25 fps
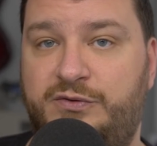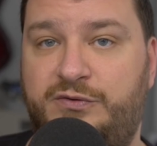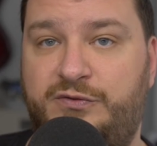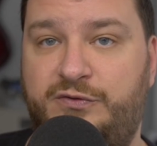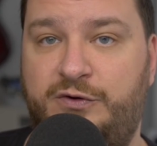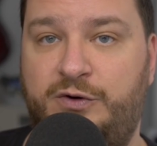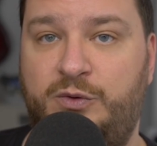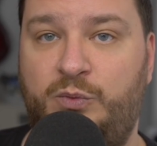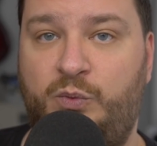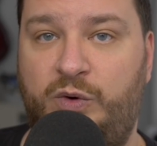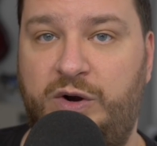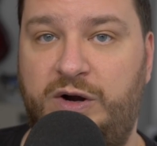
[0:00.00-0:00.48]

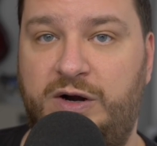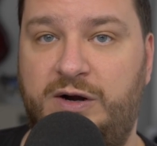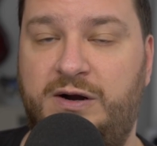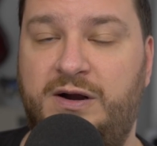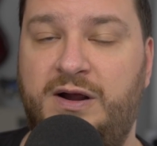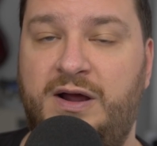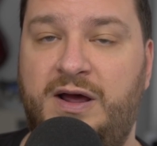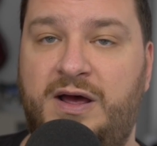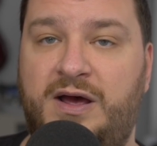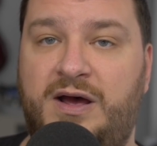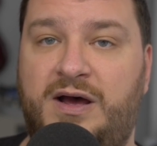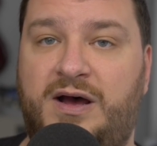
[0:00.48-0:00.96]
firmware
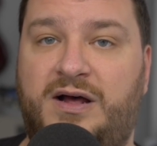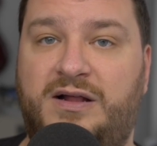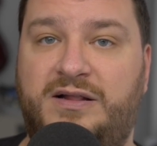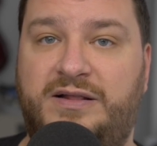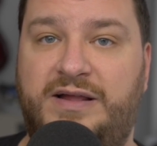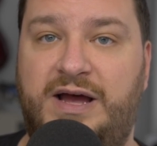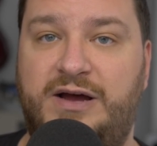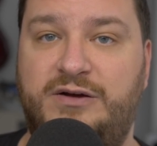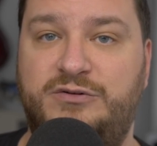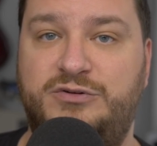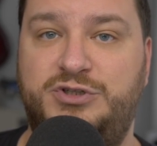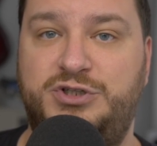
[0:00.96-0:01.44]

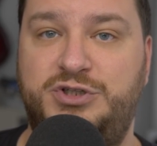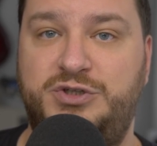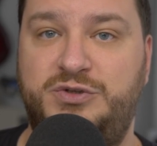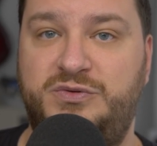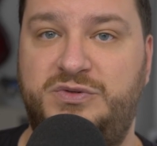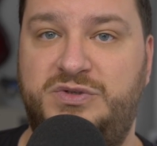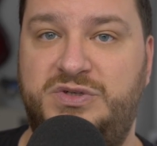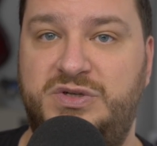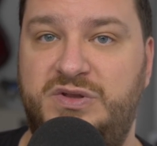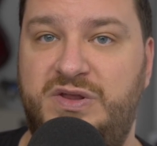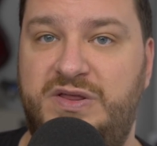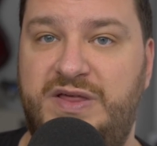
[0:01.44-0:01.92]
allowed
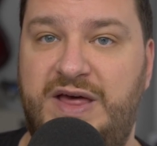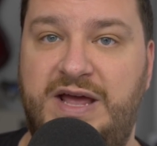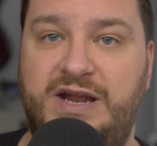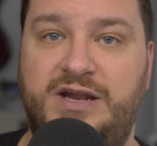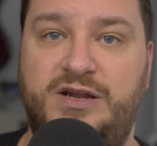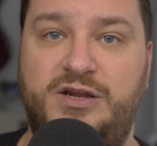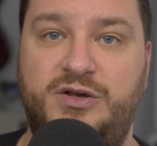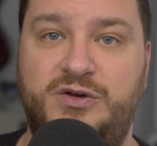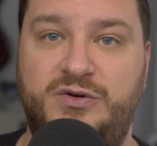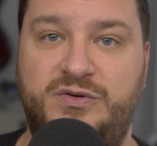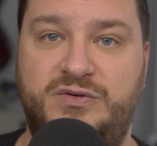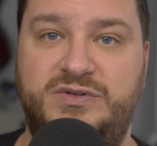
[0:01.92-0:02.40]
you to
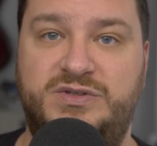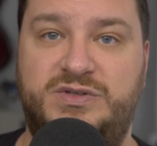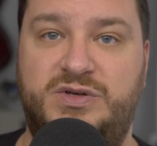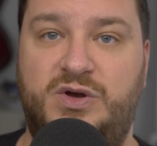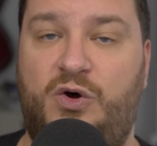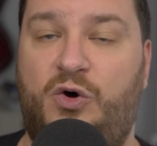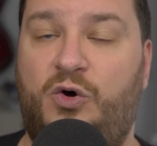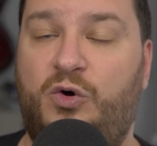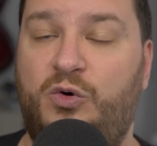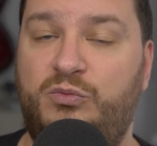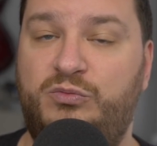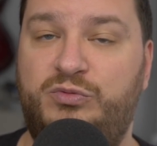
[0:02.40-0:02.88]
then use
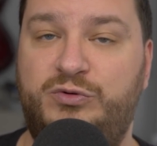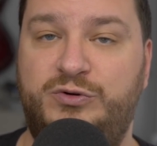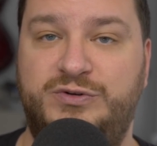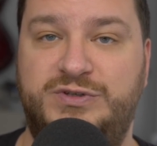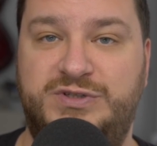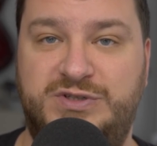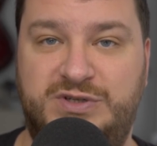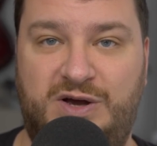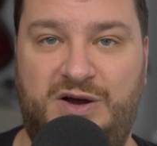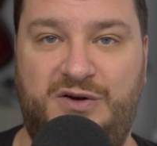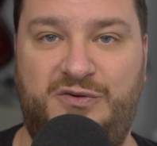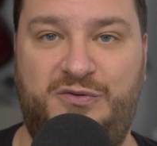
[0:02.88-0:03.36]
homebrew
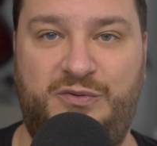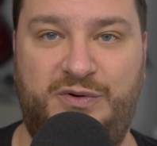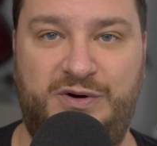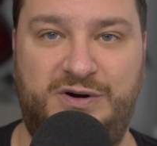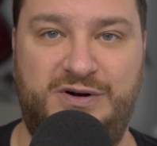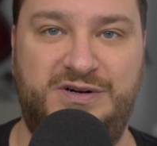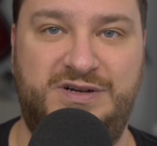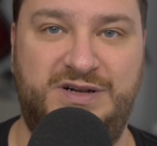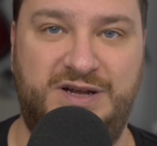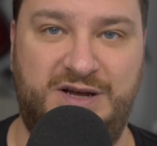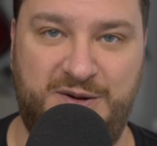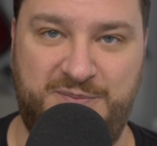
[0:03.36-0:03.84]

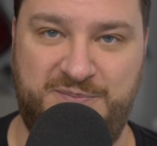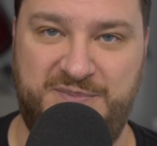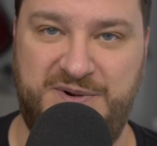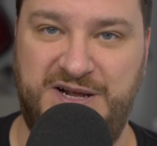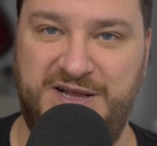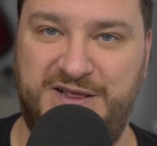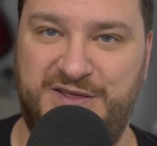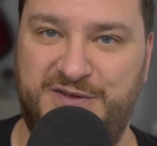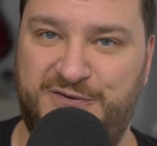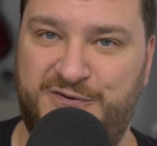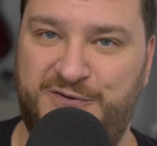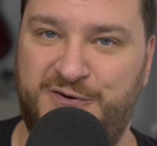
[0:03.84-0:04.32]
software to
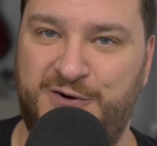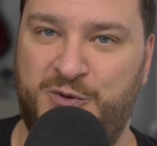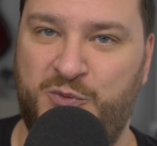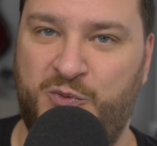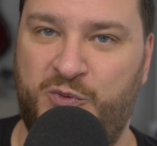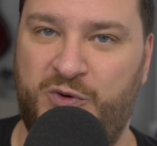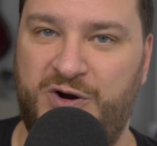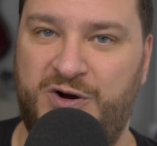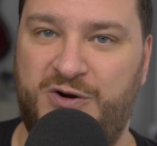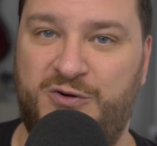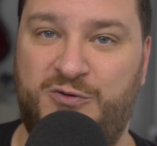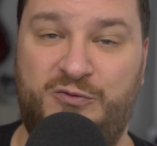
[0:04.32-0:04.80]
update the
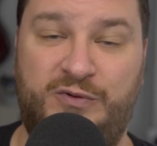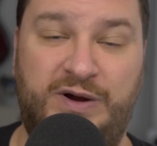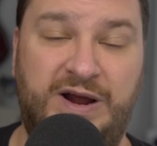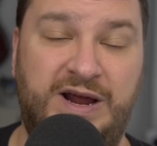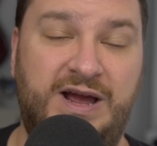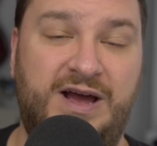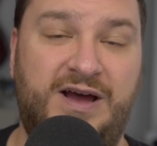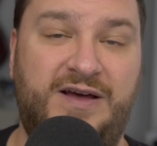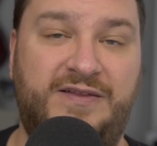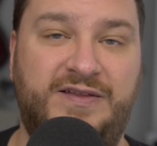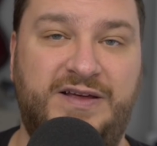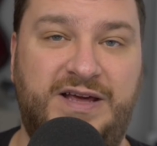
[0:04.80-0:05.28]
firmware
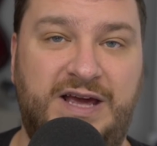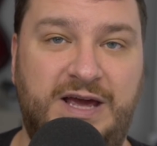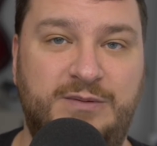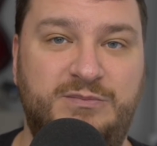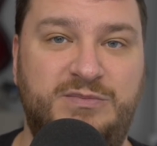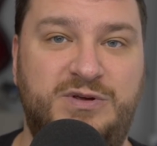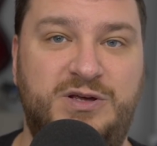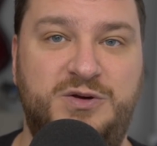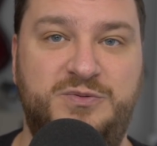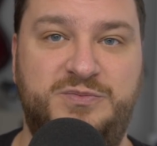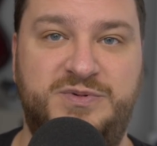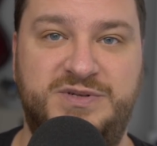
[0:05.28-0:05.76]
right on the
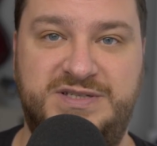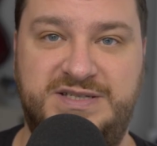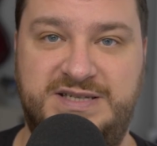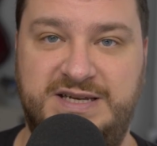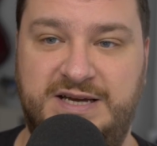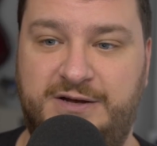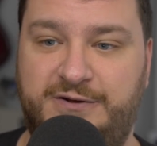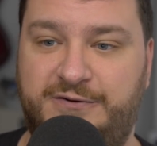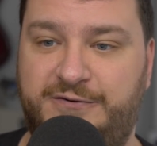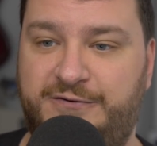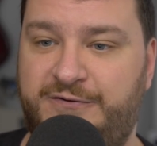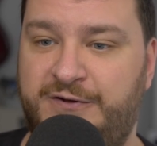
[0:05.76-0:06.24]
GameCube
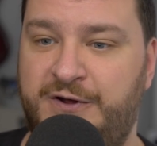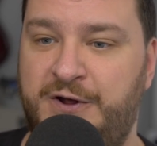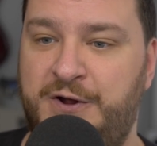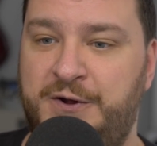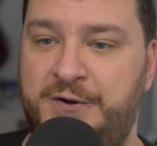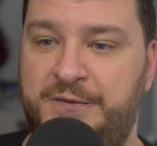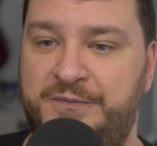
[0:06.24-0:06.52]
itself.